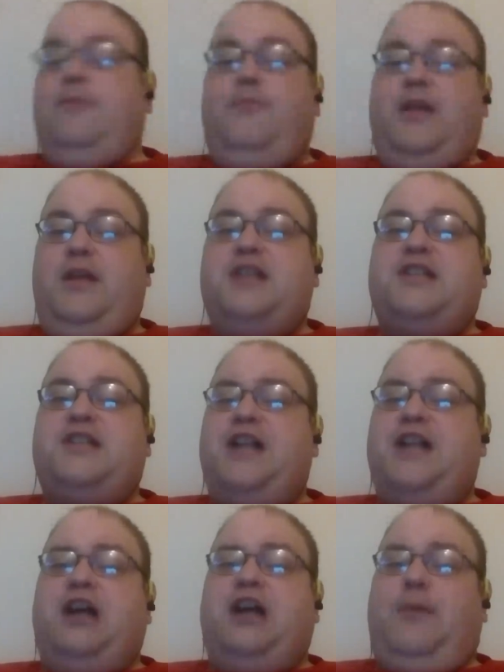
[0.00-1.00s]
But it's not a
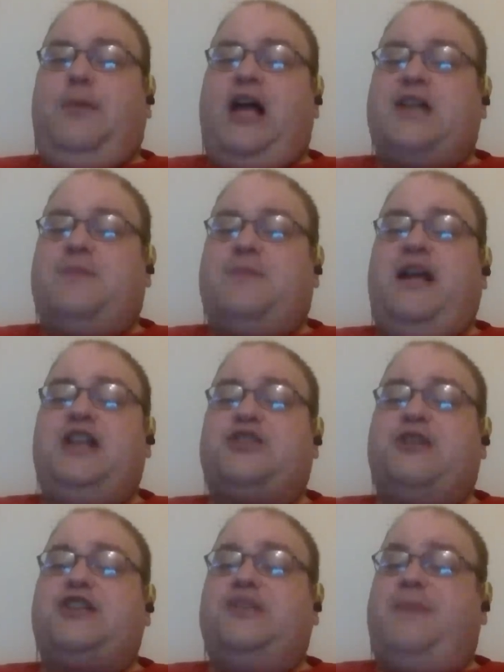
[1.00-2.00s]
terrible loss by any
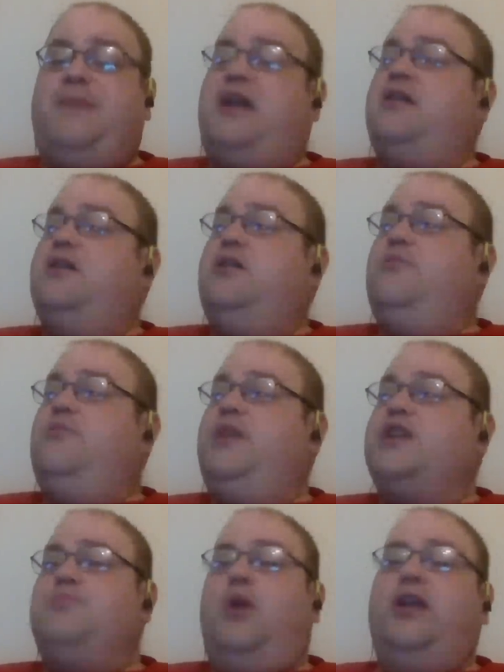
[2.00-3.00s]
stretch of the mean,
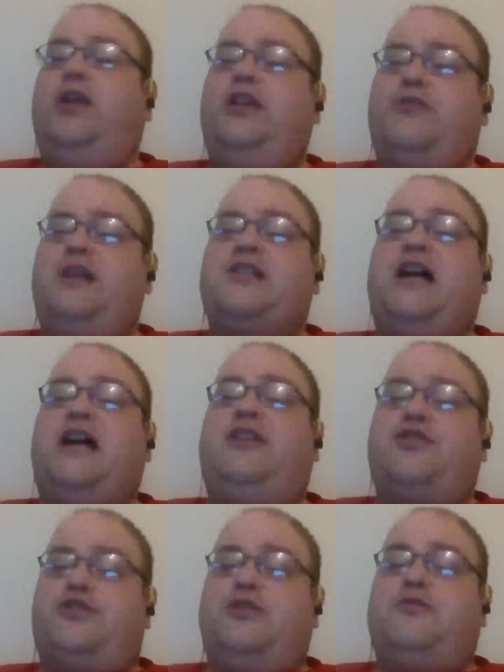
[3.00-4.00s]
because Bowling Green's had
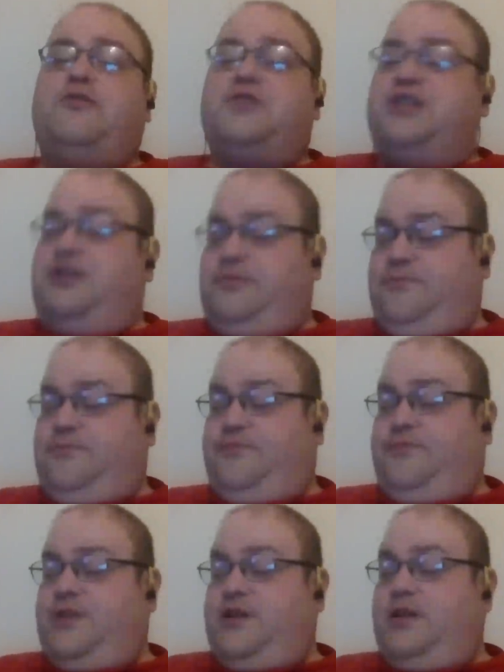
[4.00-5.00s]
their struggles too.
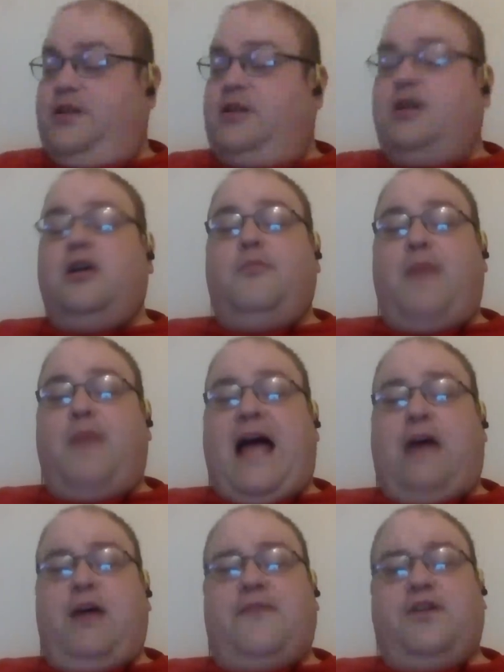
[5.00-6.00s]

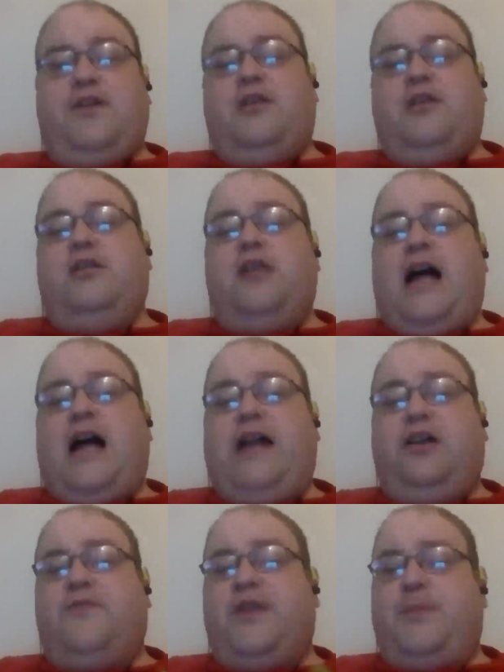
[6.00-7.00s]
However, I
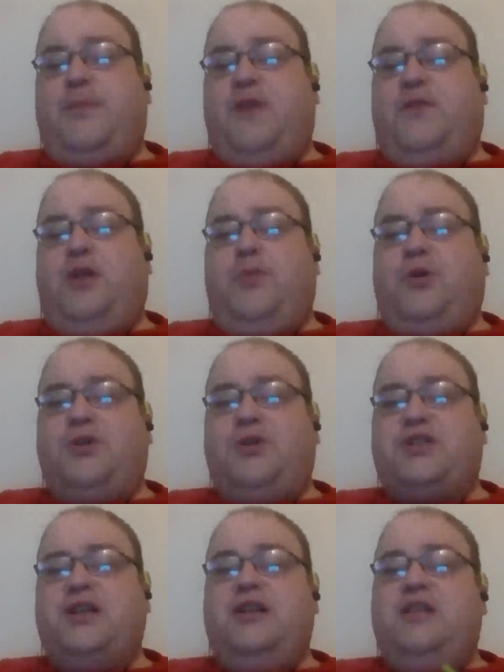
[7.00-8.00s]
look for the Buffalo
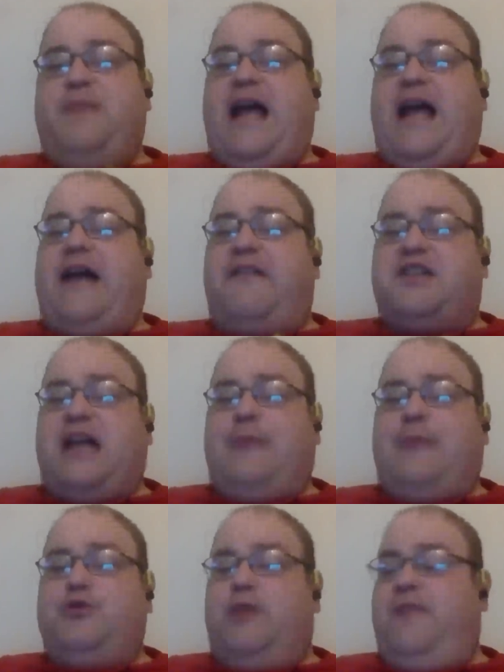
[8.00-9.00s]
Bulls to be out of the
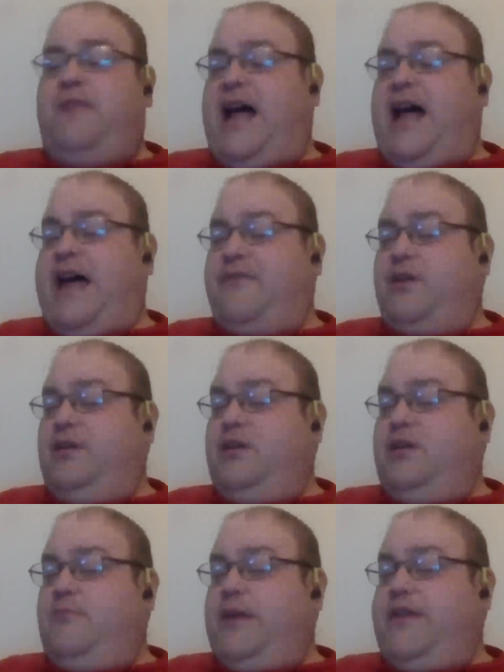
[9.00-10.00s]
top 25
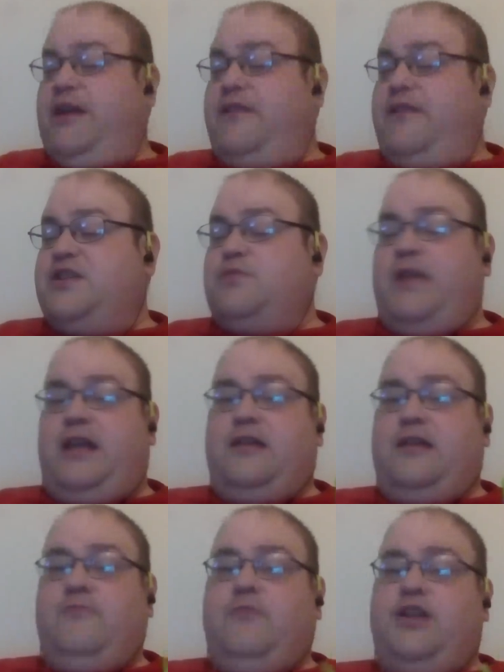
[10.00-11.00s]
by the end of this
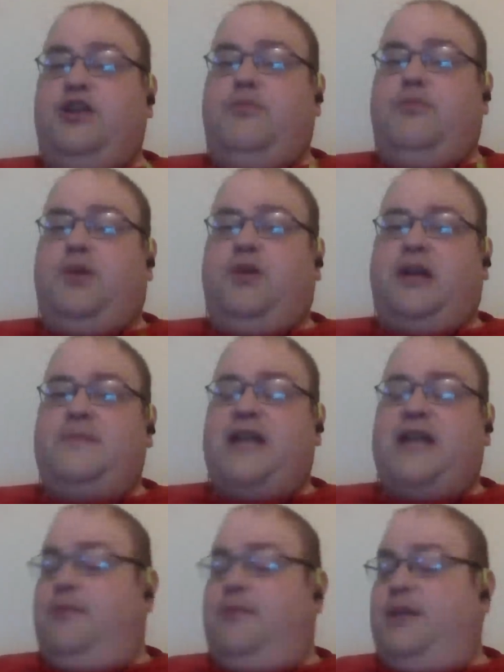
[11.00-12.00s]
week. When the new poll comes
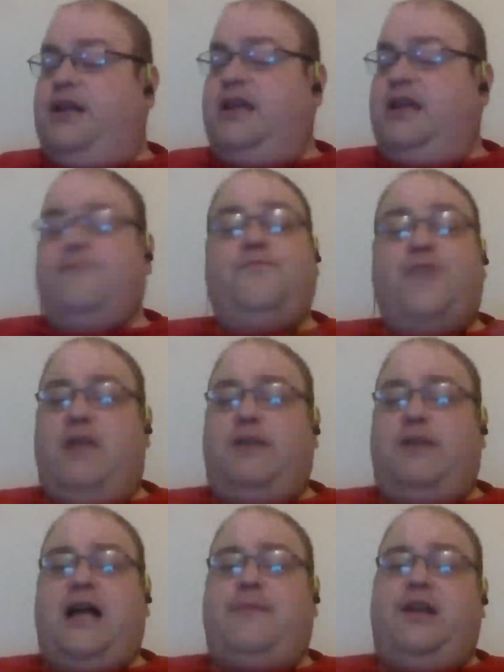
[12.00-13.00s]
out on Monday, they
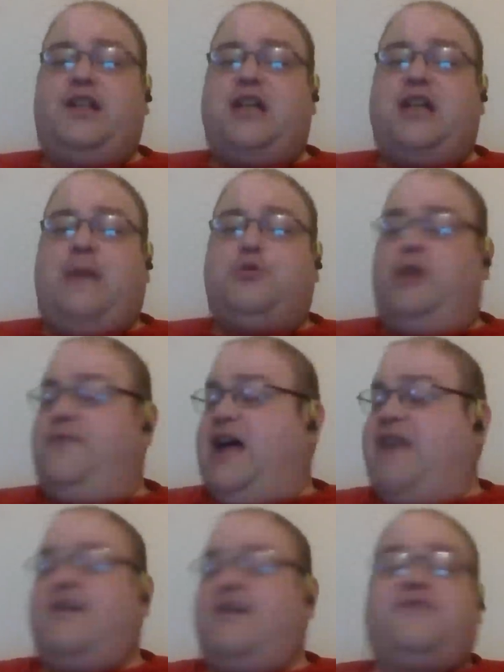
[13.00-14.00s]
will not be in the top
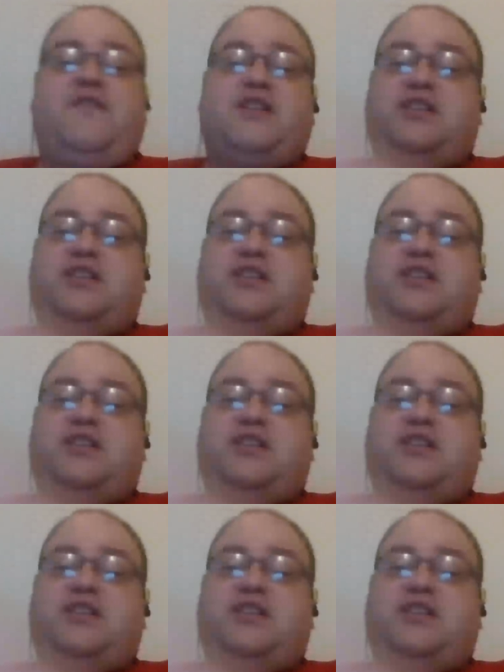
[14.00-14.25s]
25 after